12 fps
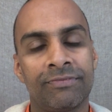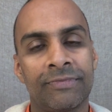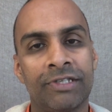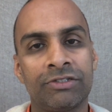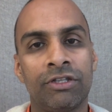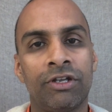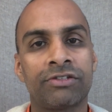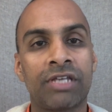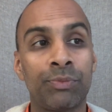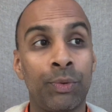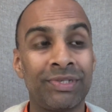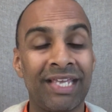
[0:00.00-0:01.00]
Because a lot of
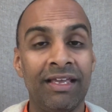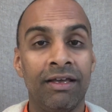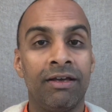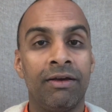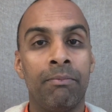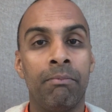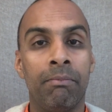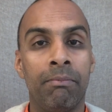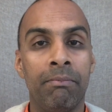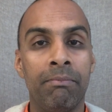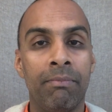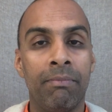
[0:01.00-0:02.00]
time when we say
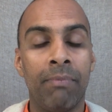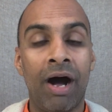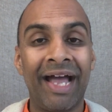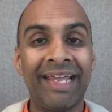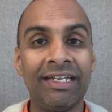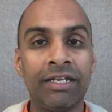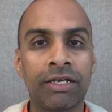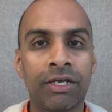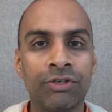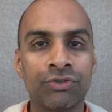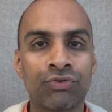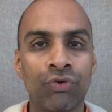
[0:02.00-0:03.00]
mind
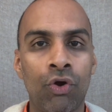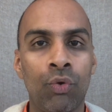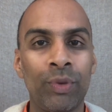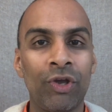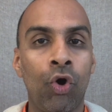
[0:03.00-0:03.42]
control, we